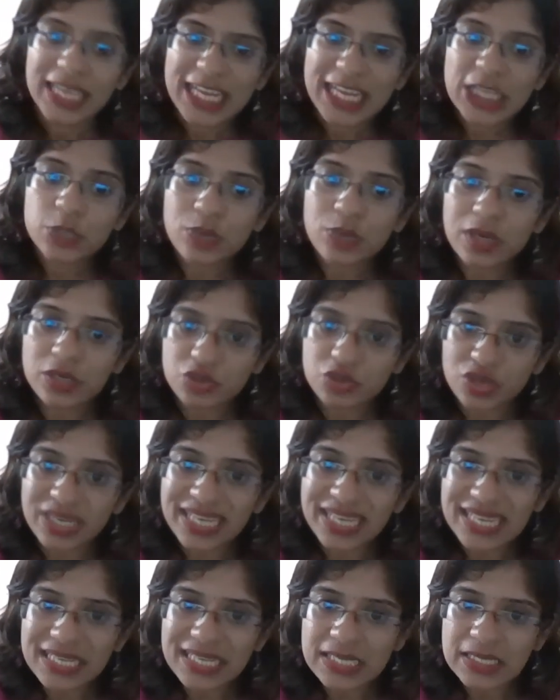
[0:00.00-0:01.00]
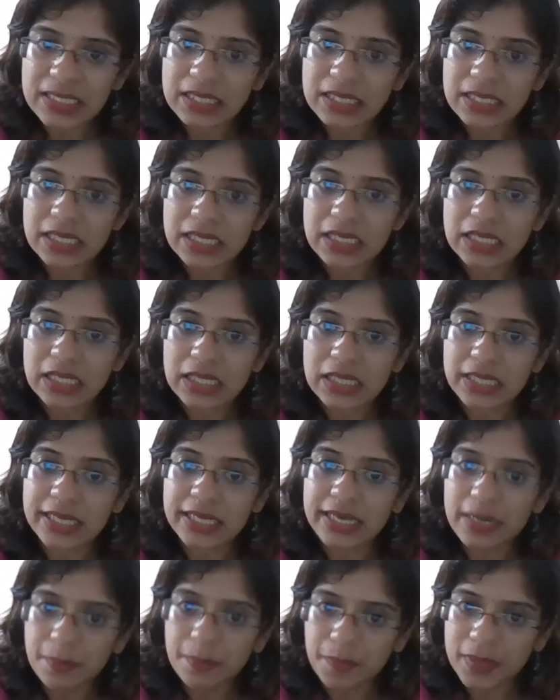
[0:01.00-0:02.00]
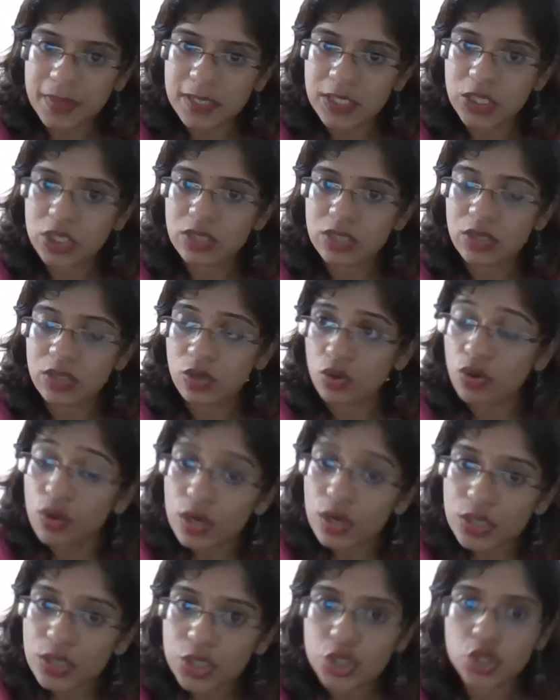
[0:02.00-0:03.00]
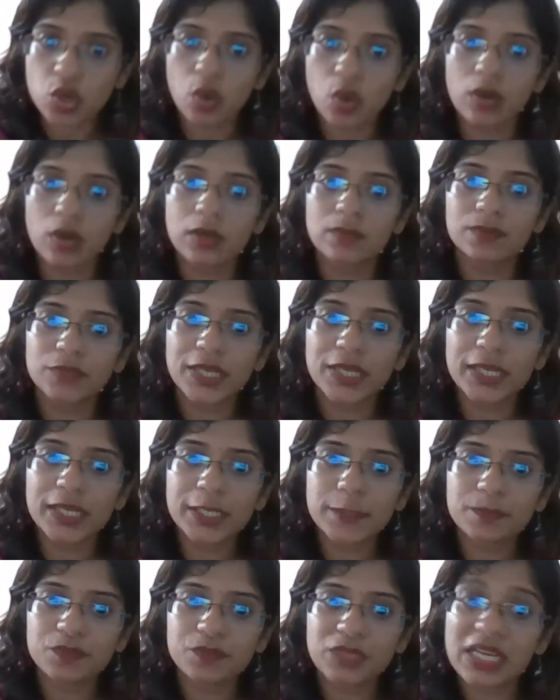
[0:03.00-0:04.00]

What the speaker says: it will release the lipids, the cholesterol, right,